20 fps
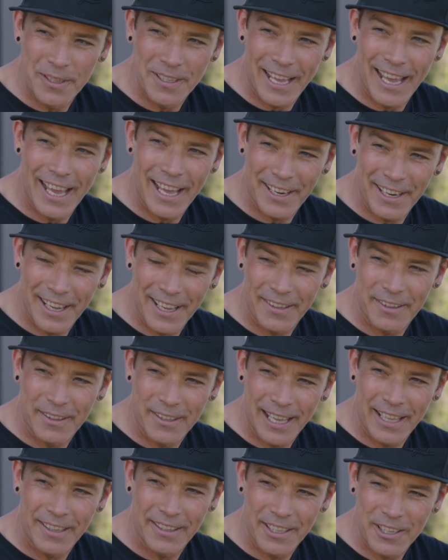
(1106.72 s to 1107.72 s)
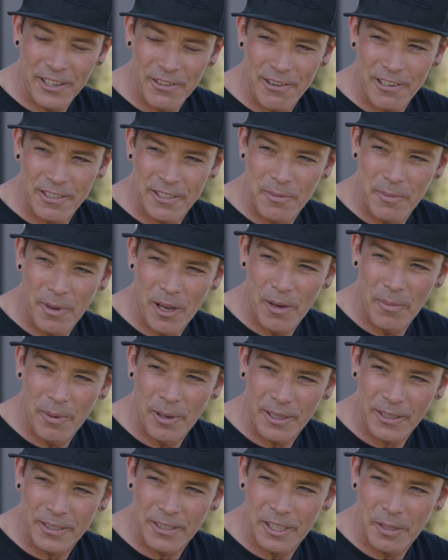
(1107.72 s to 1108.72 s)
the dad, had, had the interest in
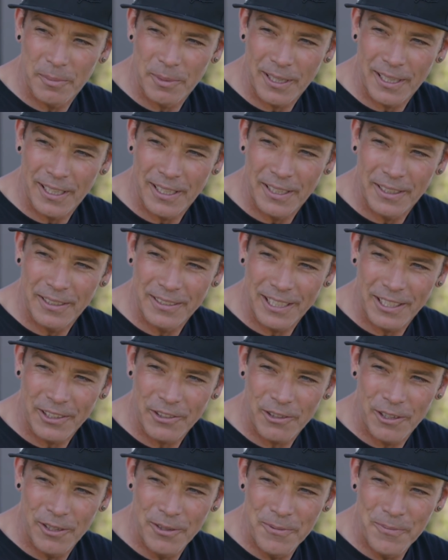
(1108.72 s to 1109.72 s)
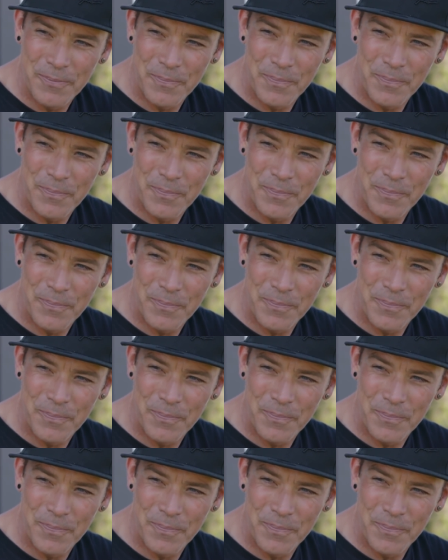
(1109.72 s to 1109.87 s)
motorbikes in the beginning. Is that true?